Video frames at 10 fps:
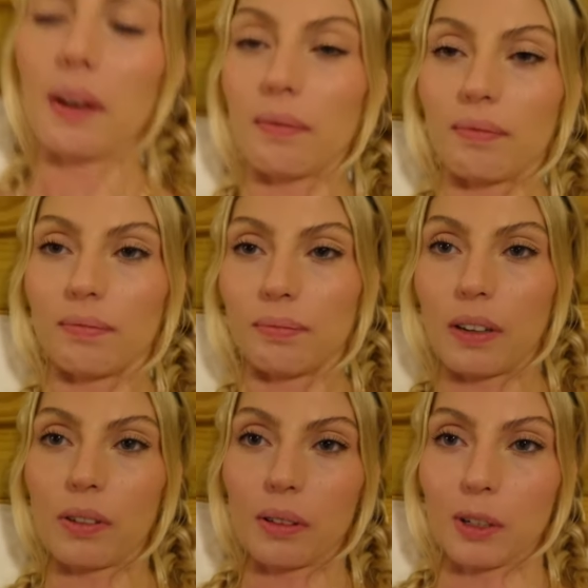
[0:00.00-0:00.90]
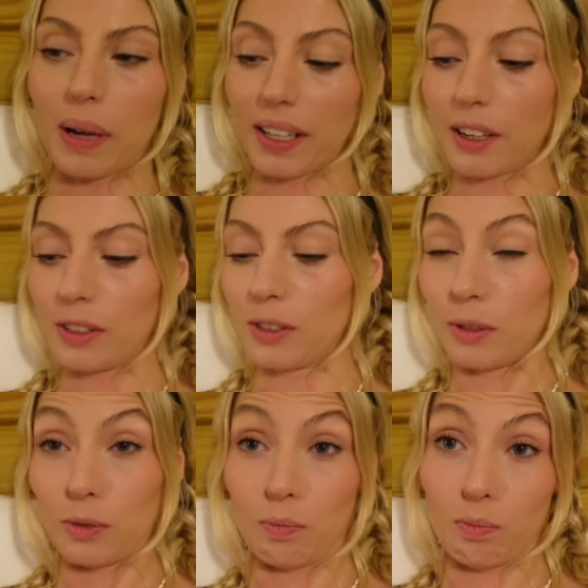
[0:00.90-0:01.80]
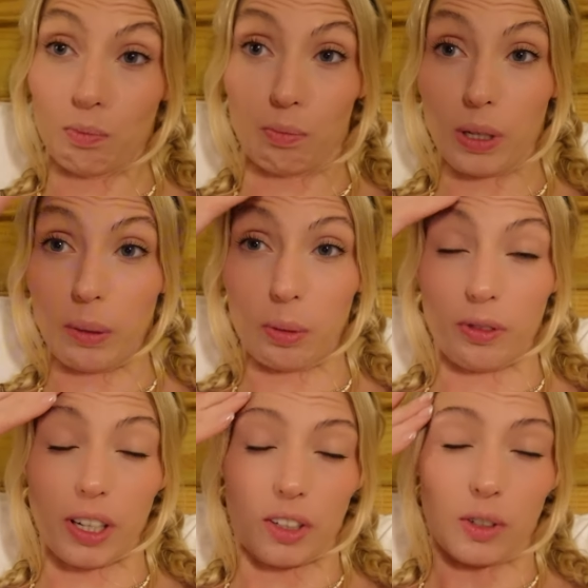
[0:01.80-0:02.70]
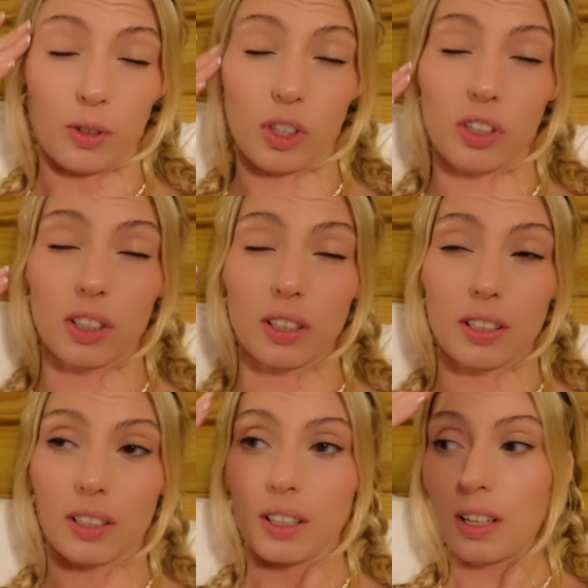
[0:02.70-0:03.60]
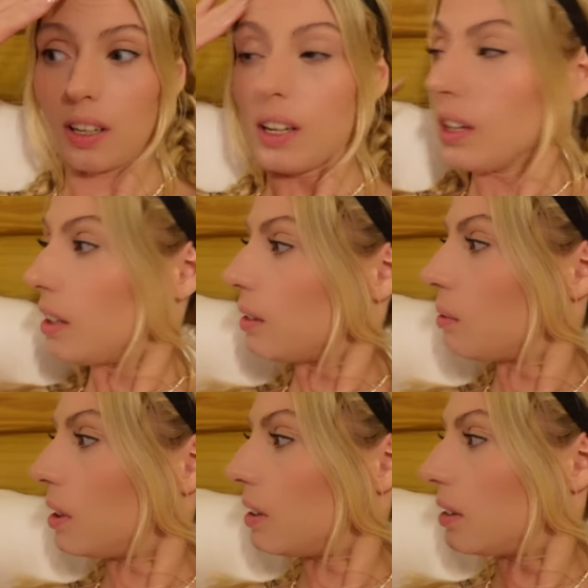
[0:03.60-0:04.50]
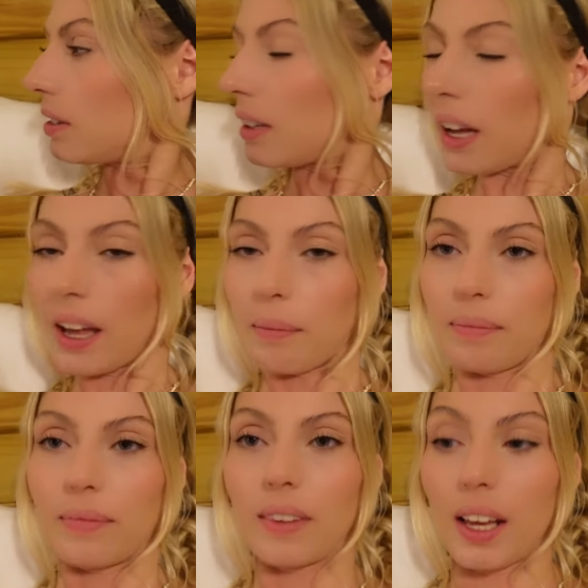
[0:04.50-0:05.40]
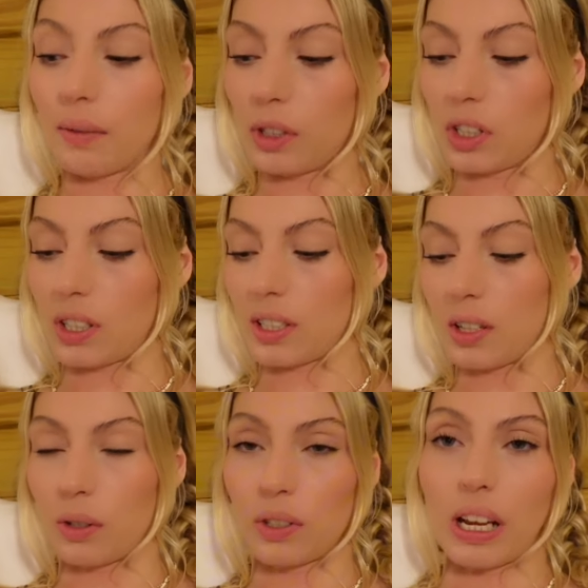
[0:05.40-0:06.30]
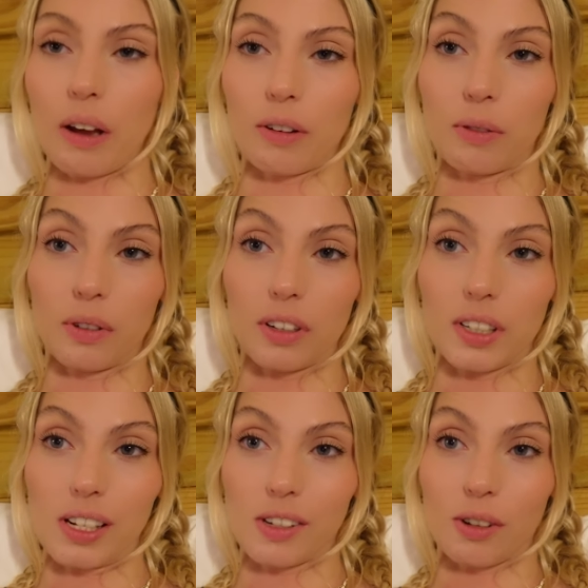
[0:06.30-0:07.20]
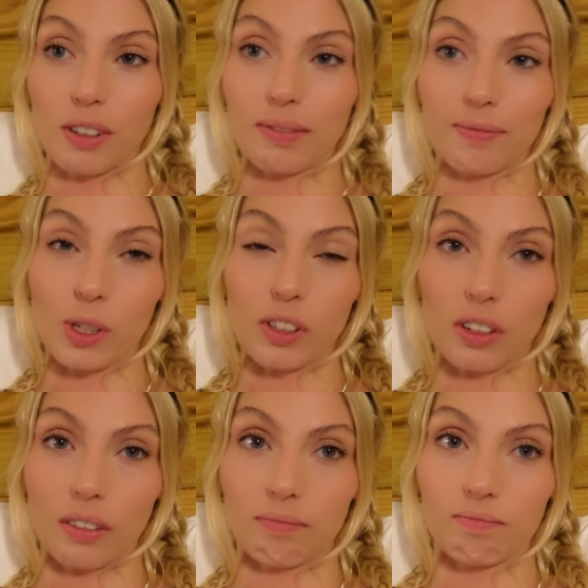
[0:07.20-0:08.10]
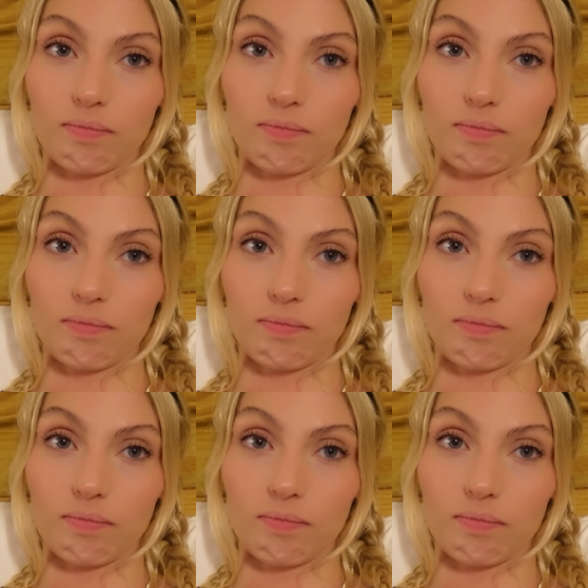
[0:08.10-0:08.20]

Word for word: in before we go back out to be professional judges. wow. Well, um, and we just all sat on our phone and didn't talk to each other.